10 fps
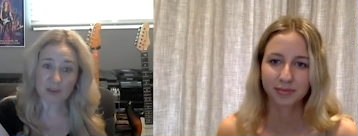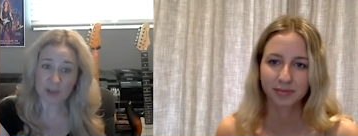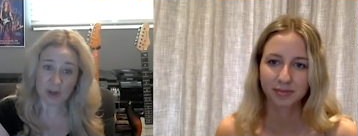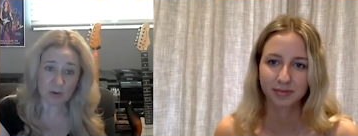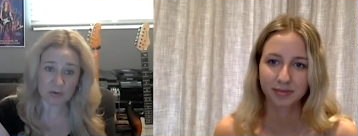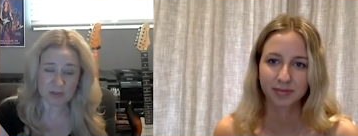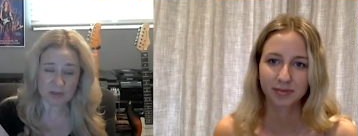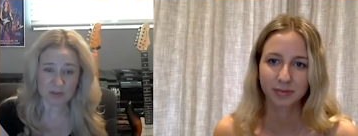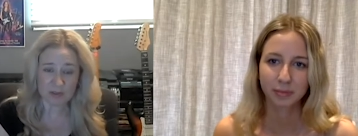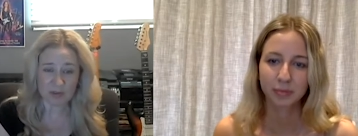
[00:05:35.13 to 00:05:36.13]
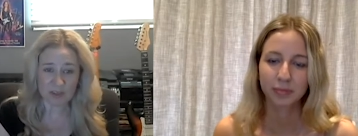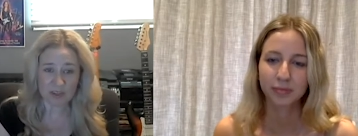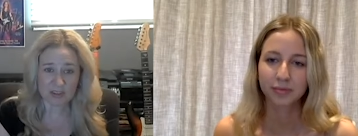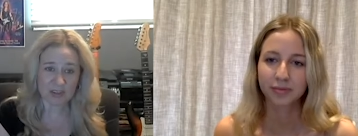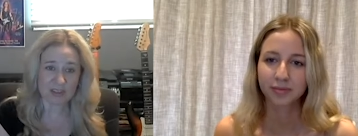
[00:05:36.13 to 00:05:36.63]
Speaker 1: shows, so we
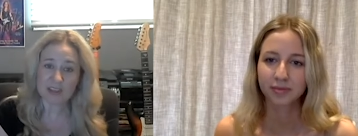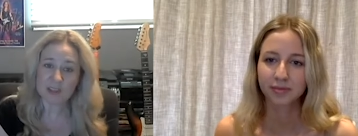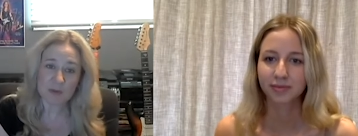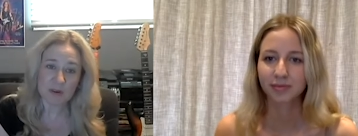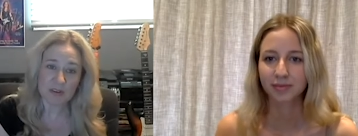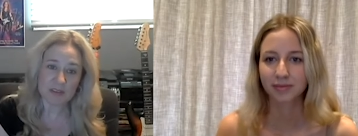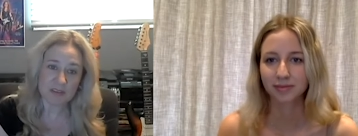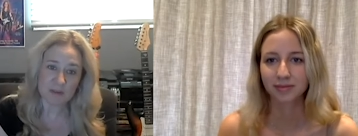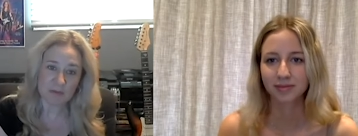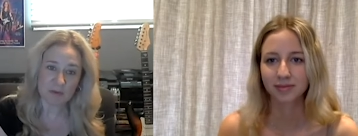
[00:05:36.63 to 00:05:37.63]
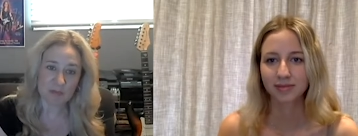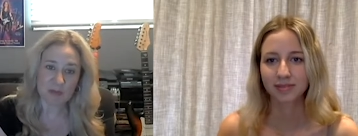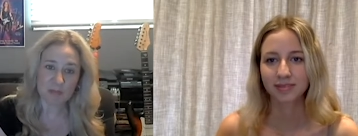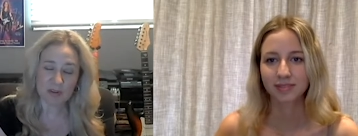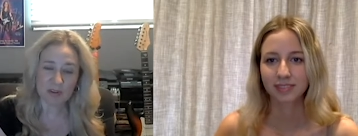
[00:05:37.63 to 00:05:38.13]
could just experience different
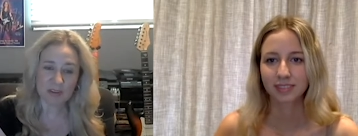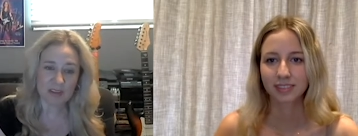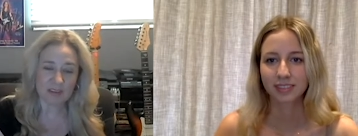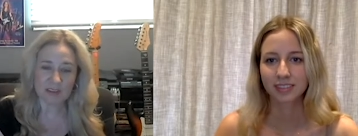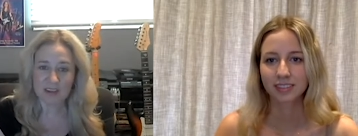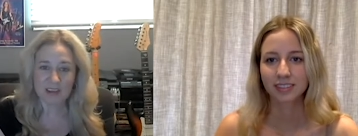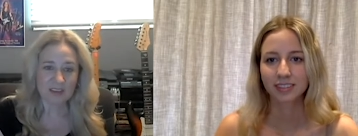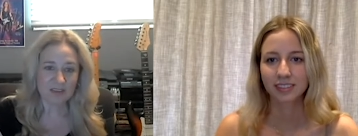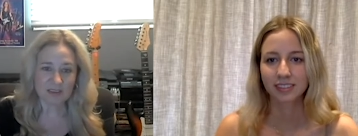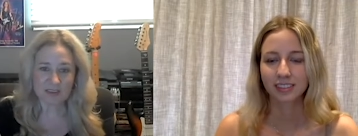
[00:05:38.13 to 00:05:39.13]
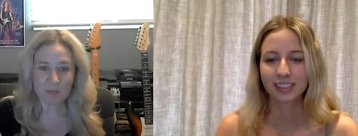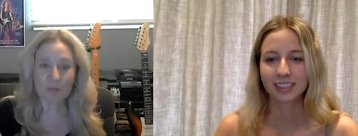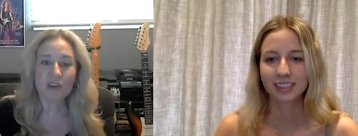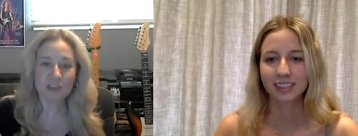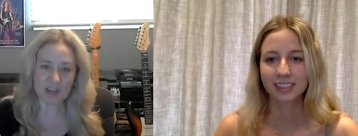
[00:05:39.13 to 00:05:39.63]
people and just
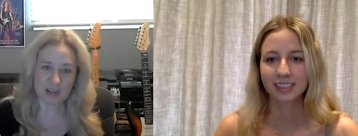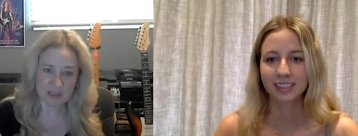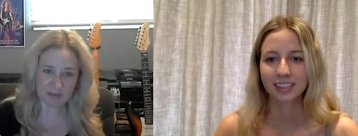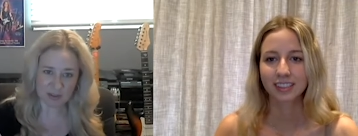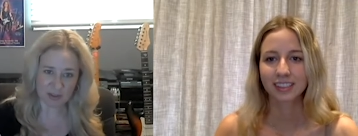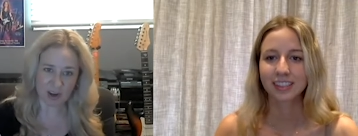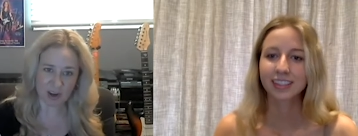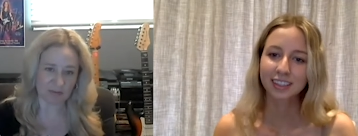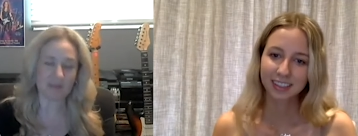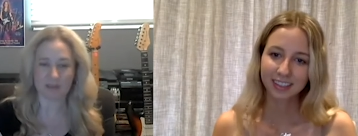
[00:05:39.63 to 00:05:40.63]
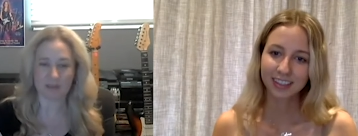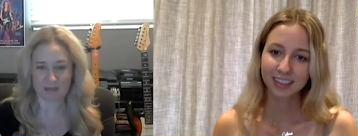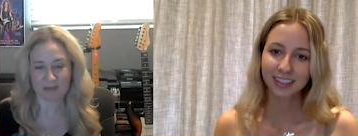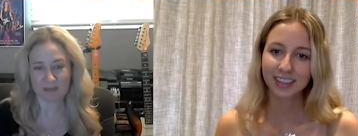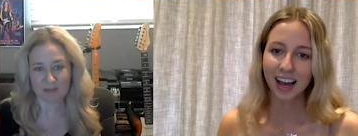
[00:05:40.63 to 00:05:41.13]
appreciate different genres.
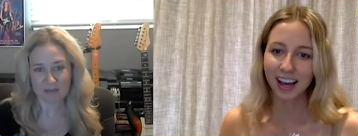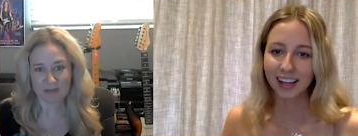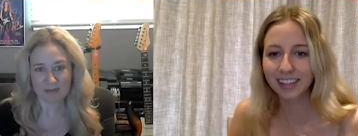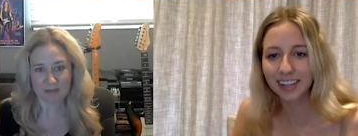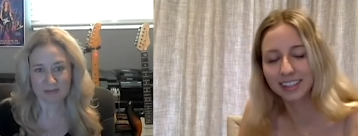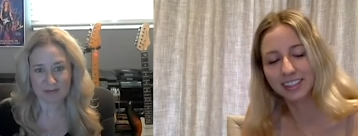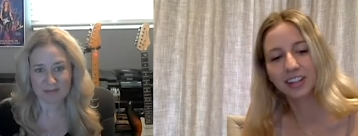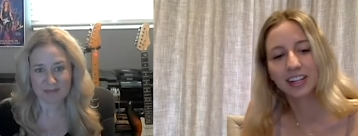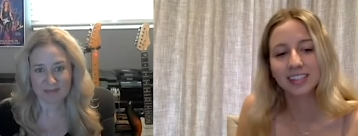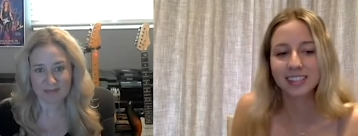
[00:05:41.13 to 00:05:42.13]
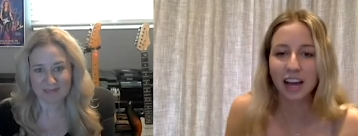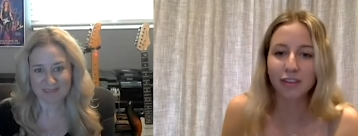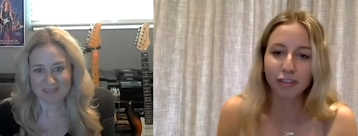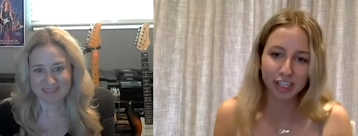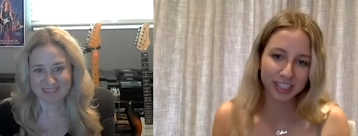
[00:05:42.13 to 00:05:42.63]
Speaker 2: Yeah, like a little like
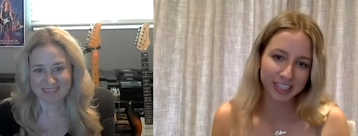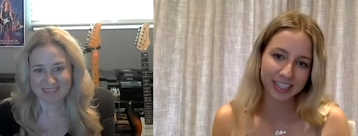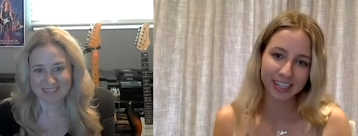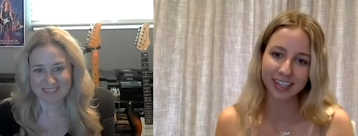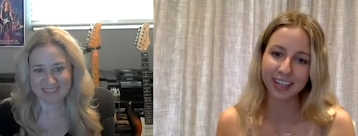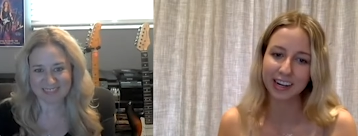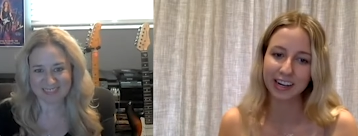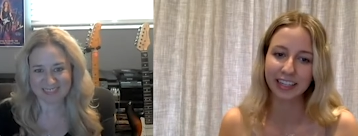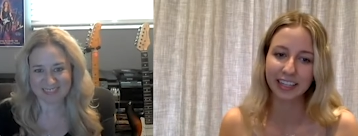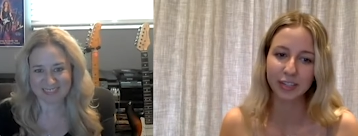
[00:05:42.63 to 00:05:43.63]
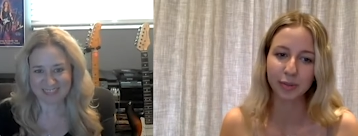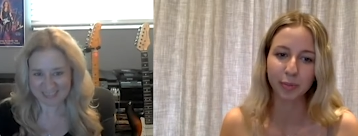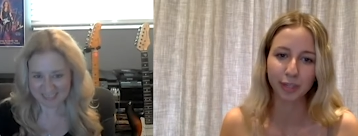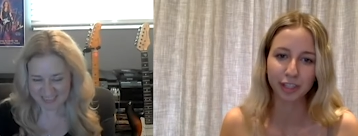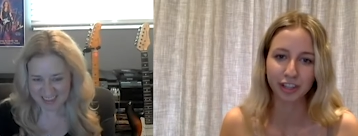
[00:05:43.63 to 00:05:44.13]
diversity in there and get
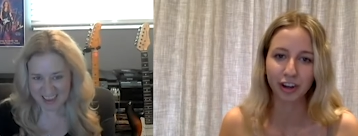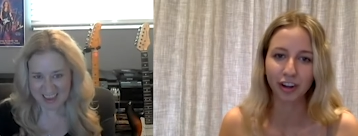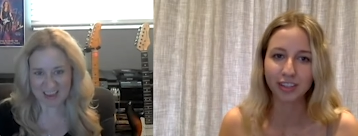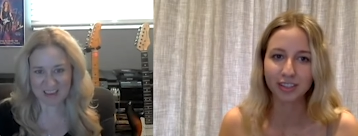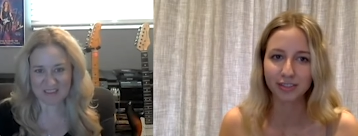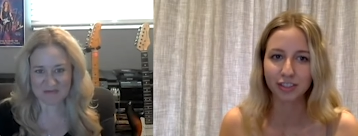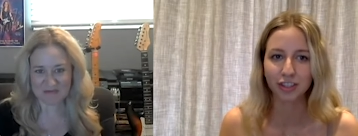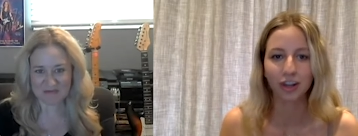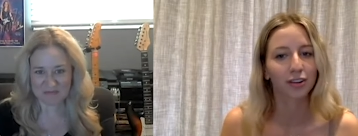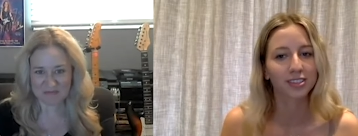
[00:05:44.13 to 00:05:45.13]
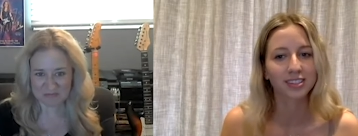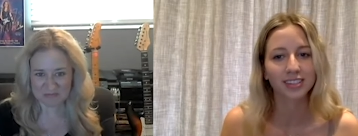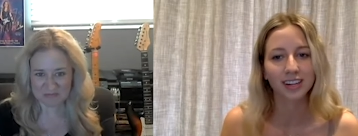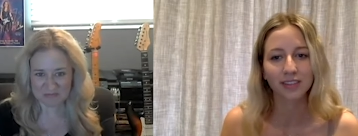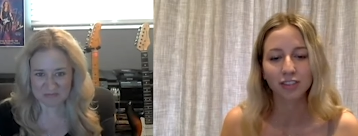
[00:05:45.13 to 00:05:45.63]
to appreciate all the different genres
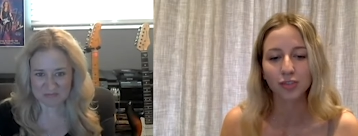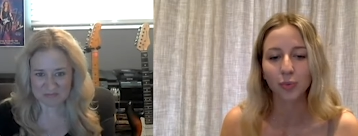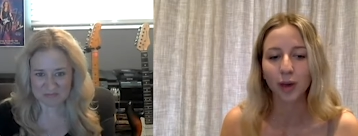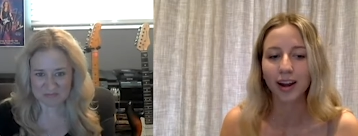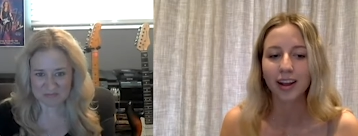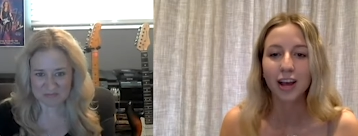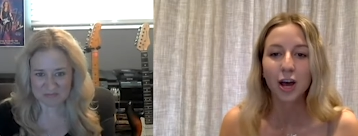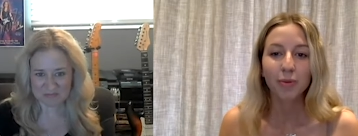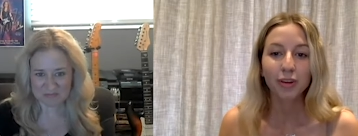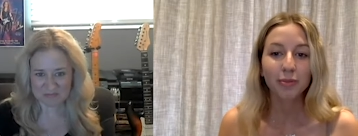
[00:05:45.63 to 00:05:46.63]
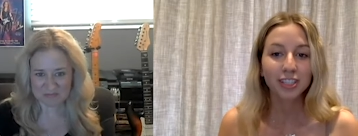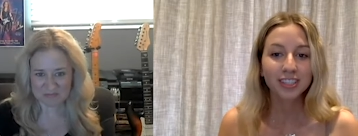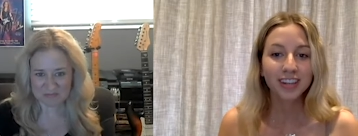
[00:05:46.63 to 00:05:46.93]
instead of just one. But you mentioned